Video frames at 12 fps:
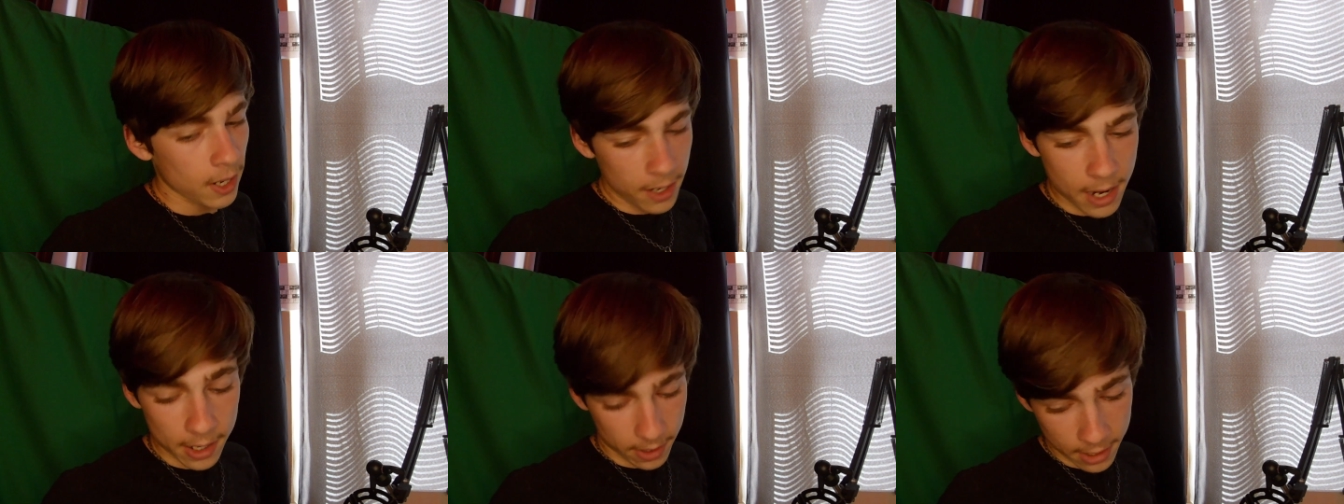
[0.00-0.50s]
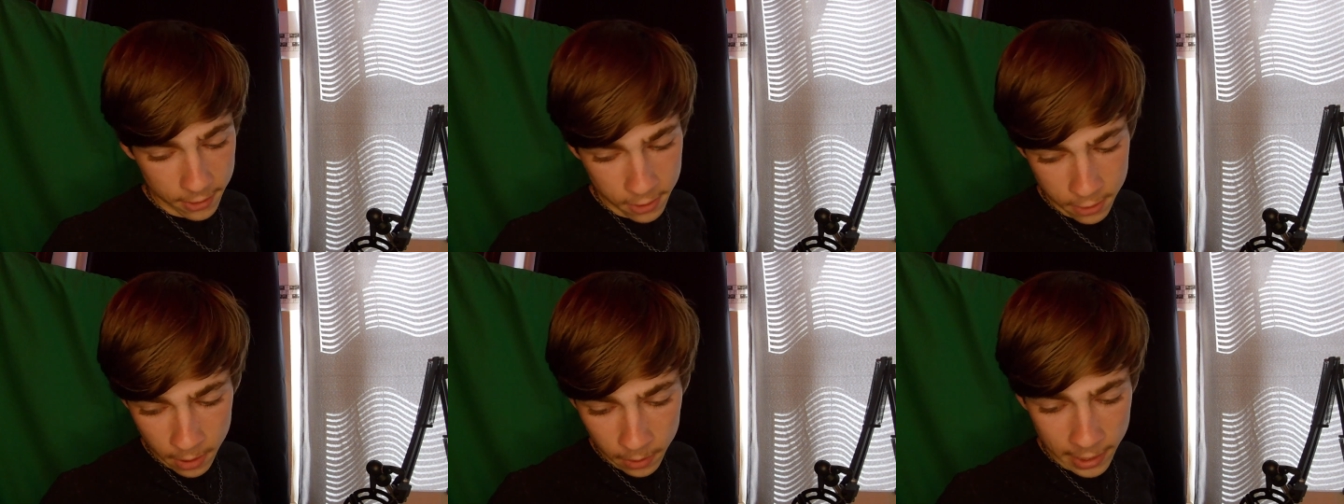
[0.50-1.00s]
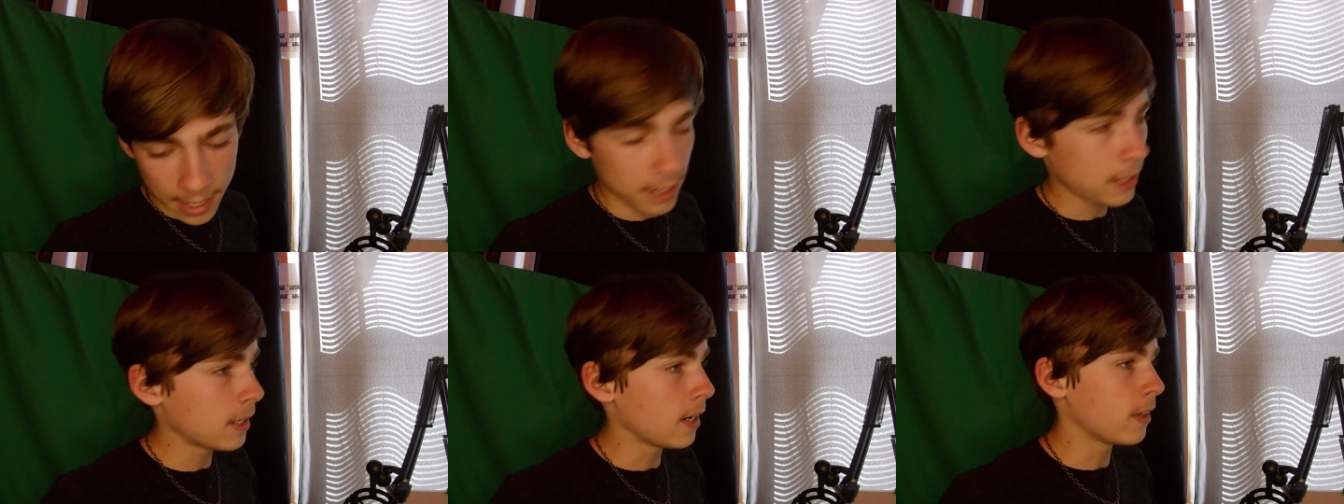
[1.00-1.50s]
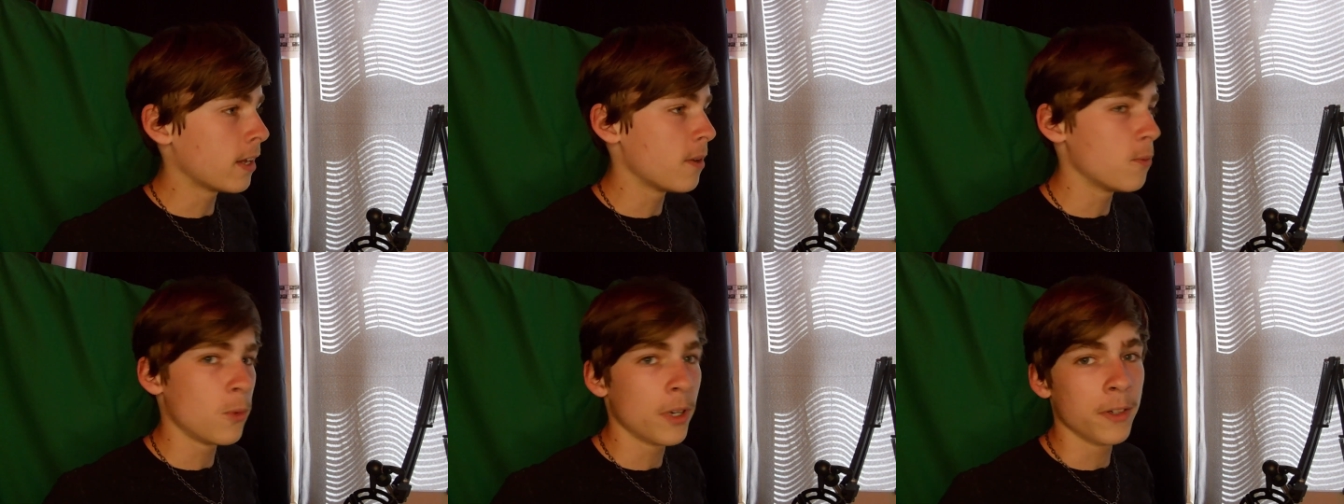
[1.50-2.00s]
not necessarily anything
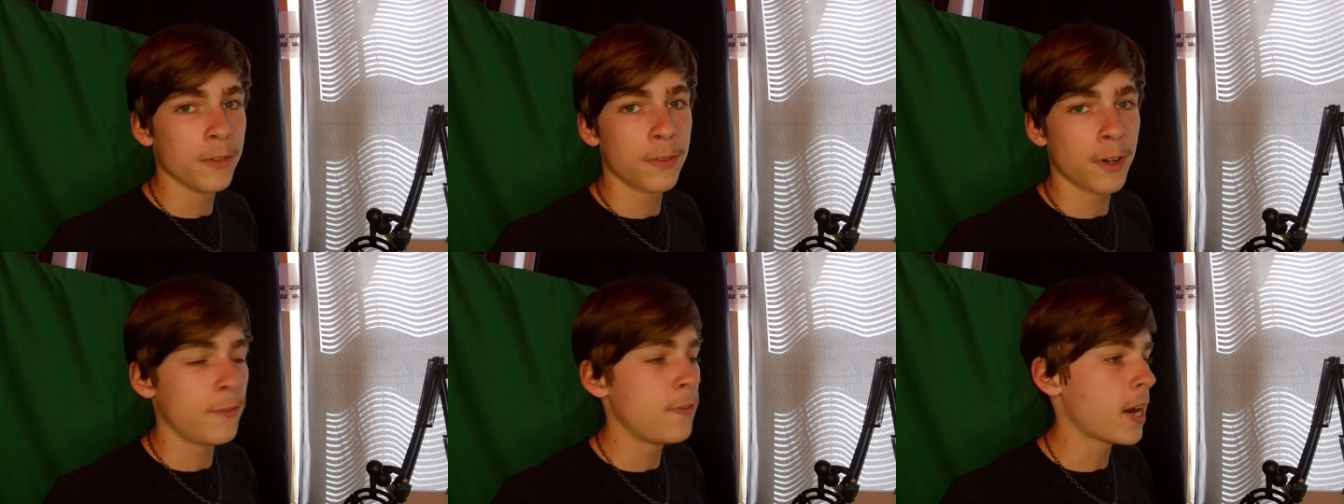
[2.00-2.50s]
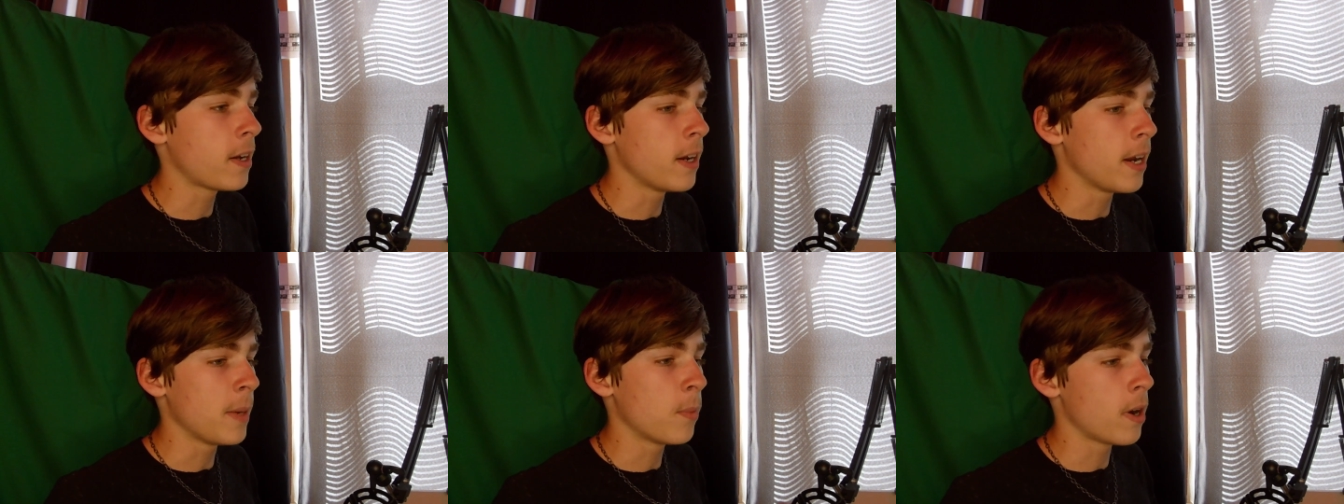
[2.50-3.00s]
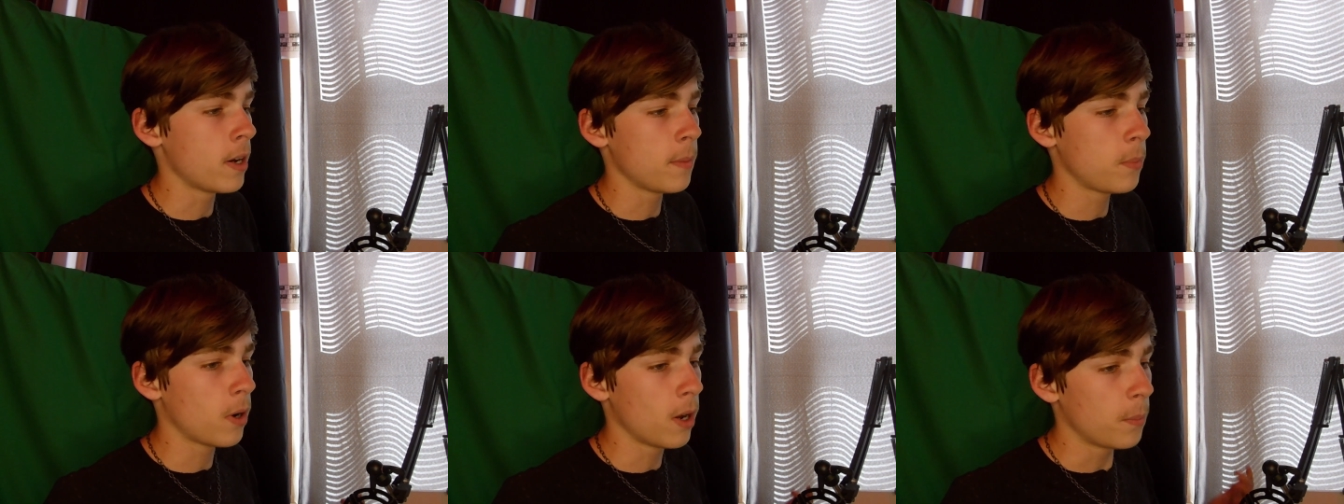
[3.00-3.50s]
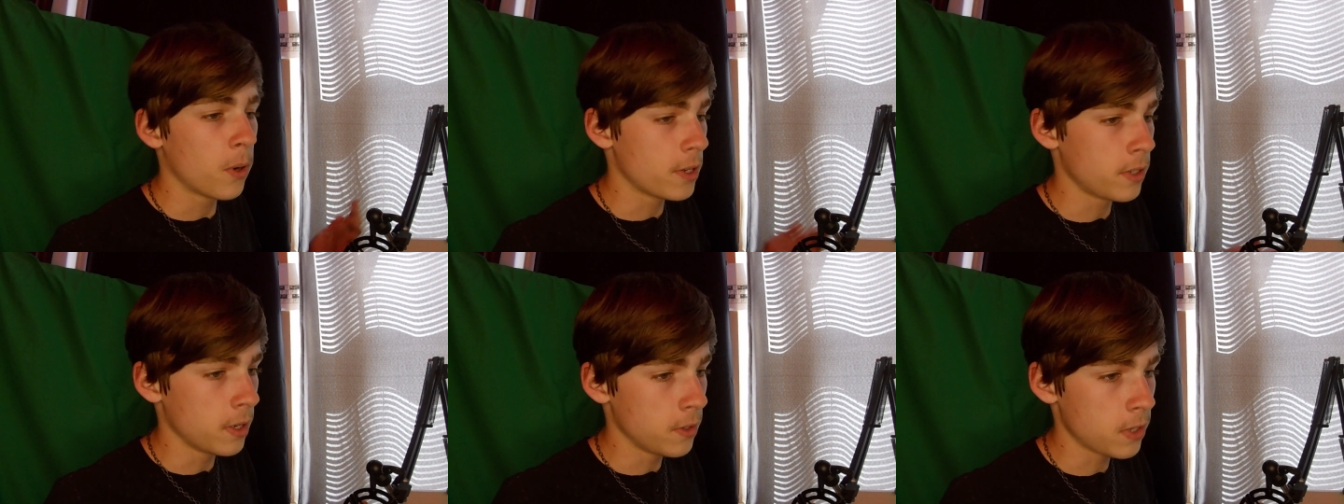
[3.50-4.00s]
that would have affected any pre pre
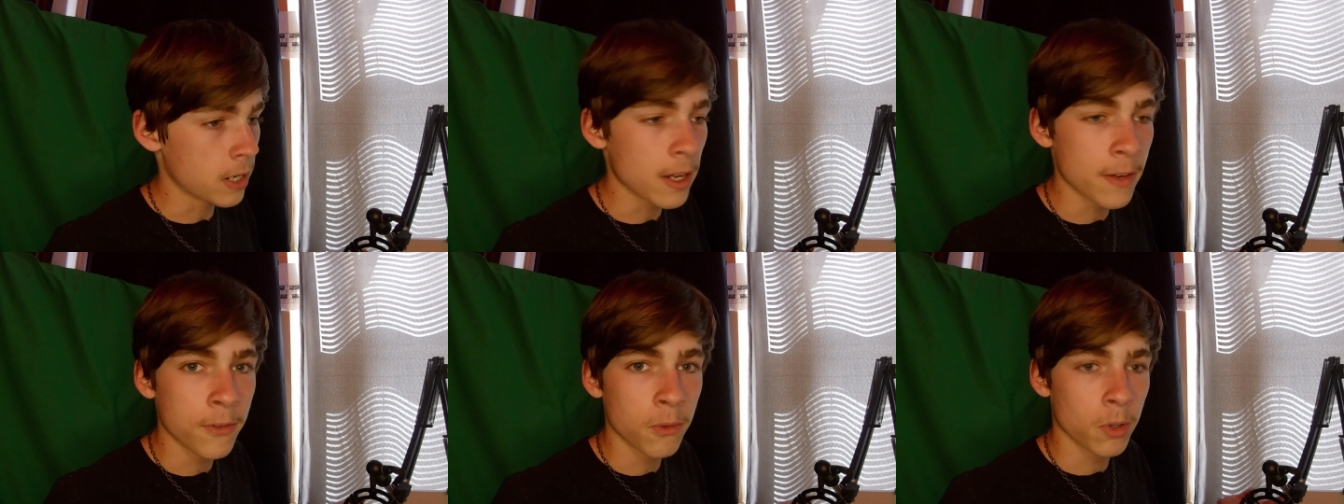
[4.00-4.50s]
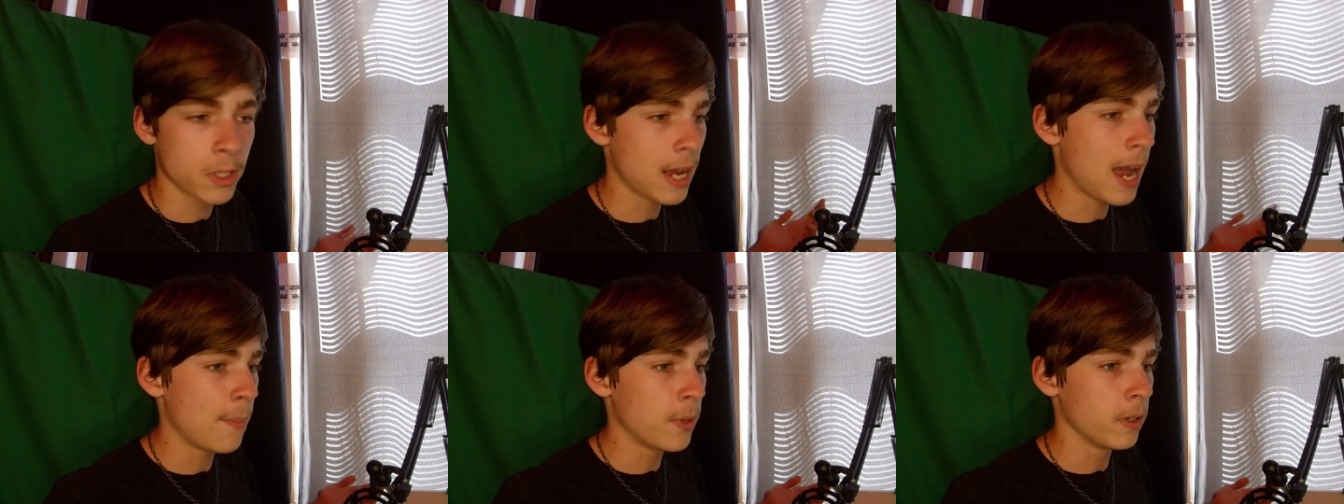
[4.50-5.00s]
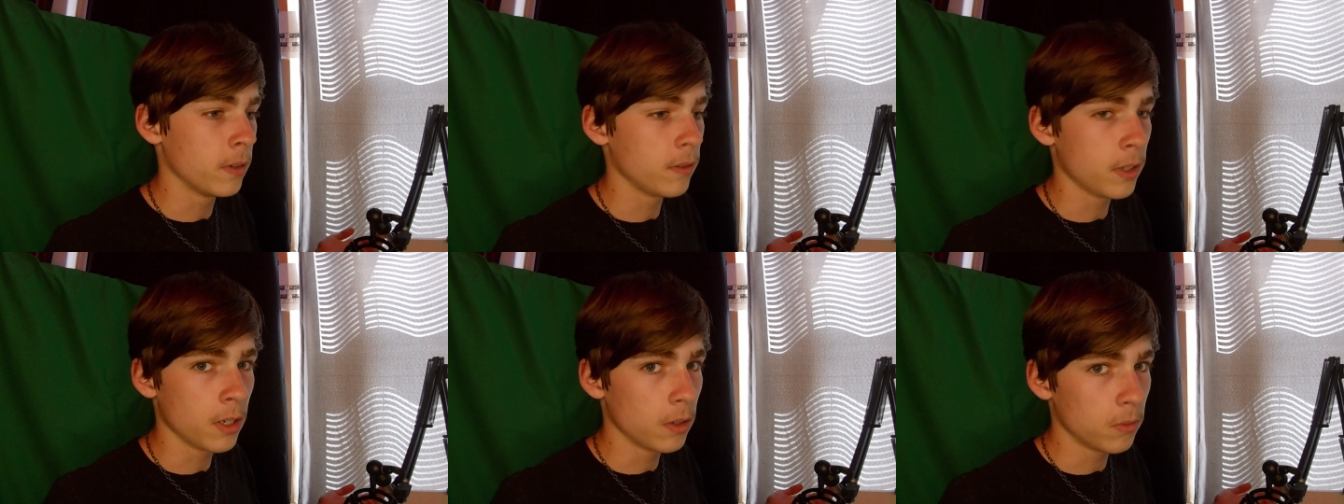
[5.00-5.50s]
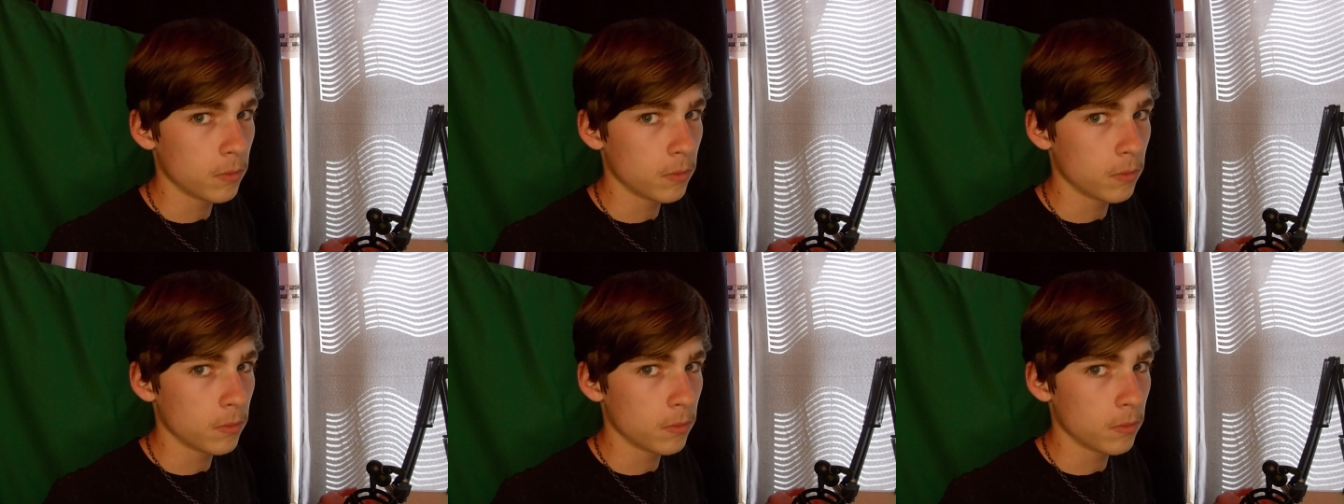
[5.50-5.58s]
presidency if it were to happen, you know,